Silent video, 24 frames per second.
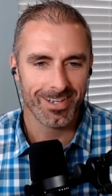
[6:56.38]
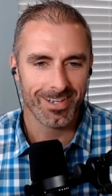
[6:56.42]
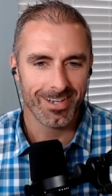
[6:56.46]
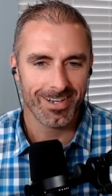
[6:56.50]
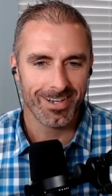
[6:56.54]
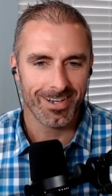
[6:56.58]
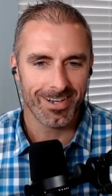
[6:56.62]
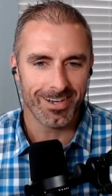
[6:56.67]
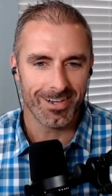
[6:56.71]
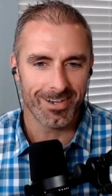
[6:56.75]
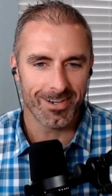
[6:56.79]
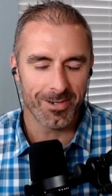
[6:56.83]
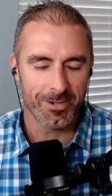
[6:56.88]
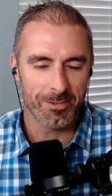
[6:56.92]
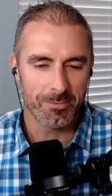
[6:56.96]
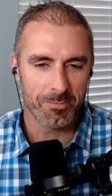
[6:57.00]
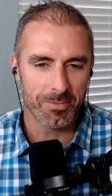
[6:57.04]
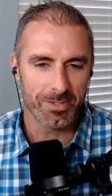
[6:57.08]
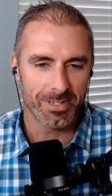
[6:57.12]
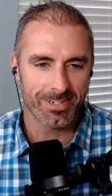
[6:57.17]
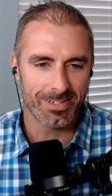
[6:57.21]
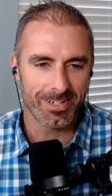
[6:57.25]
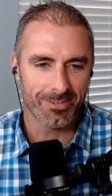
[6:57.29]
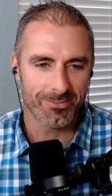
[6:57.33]

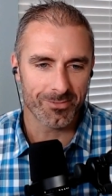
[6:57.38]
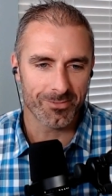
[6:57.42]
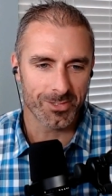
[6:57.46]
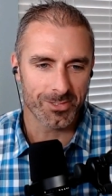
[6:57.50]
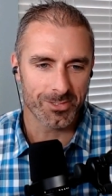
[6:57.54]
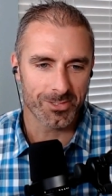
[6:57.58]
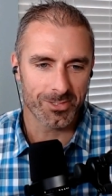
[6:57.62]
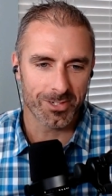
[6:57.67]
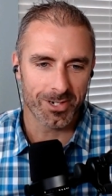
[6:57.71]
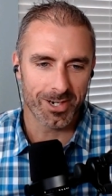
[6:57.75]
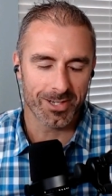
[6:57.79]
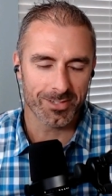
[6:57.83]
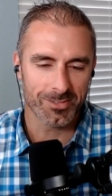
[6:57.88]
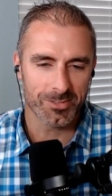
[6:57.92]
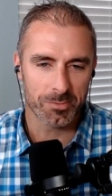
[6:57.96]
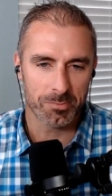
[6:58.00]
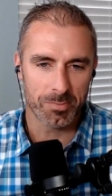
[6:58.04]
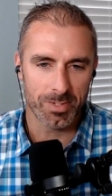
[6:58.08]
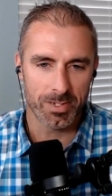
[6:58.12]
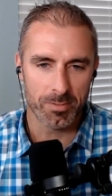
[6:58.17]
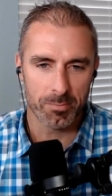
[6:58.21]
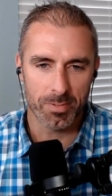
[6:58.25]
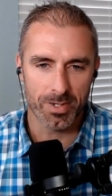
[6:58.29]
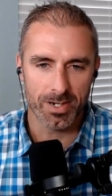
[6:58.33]
it definitely stood out to
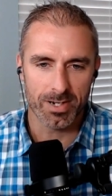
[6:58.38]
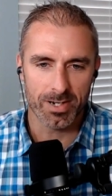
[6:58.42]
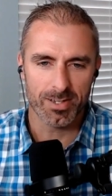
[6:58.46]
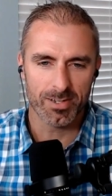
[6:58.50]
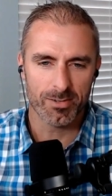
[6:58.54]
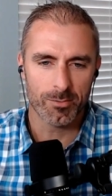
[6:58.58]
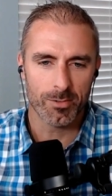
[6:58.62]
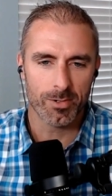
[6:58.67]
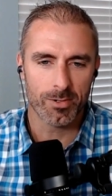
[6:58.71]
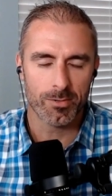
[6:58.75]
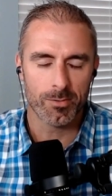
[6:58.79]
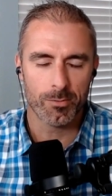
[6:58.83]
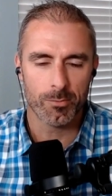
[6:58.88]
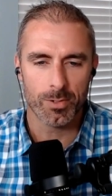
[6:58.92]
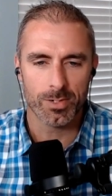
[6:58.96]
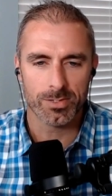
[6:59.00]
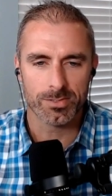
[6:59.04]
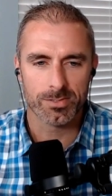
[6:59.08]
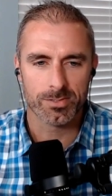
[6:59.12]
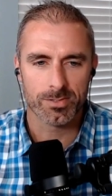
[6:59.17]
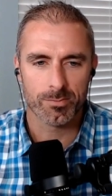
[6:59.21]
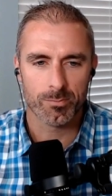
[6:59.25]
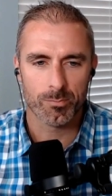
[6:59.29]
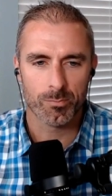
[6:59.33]
me, but it
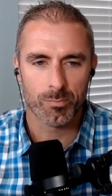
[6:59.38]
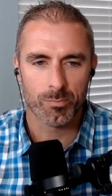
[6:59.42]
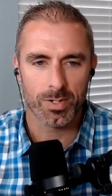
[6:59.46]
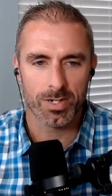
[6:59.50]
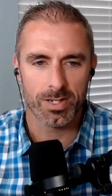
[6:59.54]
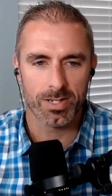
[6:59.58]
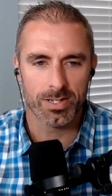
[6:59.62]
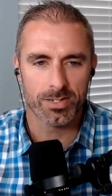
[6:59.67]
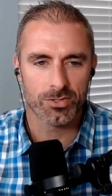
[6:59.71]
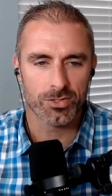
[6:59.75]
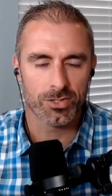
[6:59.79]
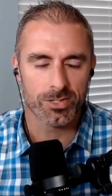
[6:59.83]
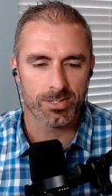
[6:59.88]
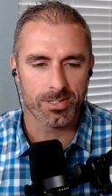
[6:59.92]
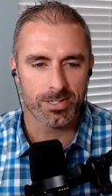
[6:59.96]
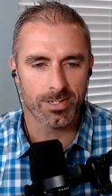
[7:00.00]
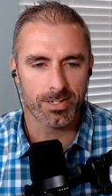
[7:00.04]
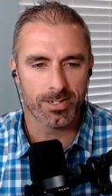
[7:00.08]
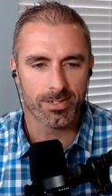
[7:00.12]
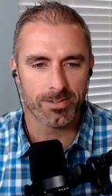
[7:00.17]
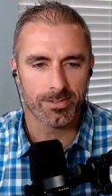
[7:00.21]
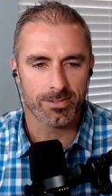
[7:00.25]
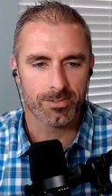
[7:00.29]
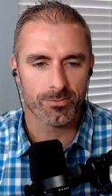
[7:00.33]
was pretty interesting
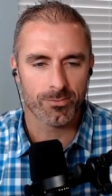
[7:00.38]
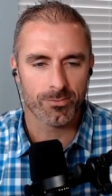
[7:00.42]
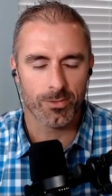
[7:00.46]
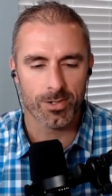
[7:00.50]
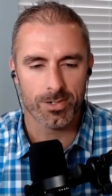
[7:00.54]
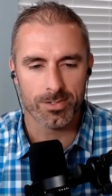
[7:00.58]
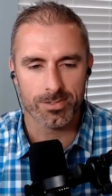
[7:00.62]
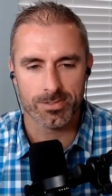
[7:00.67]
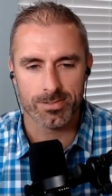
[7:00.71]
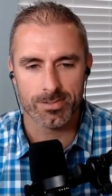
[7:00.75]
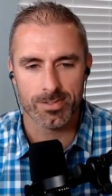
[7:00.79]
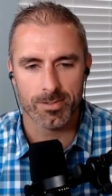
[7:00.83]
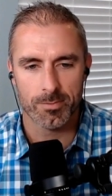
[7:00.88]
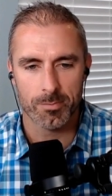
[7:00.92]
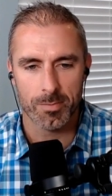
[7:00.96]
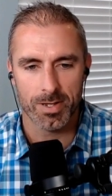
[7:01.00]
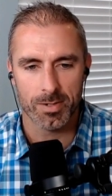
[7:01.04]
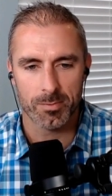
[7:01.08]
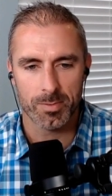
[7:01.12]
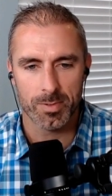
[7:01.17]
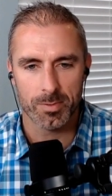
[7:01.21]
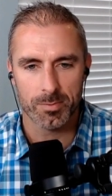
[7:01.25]
as far as the amount of people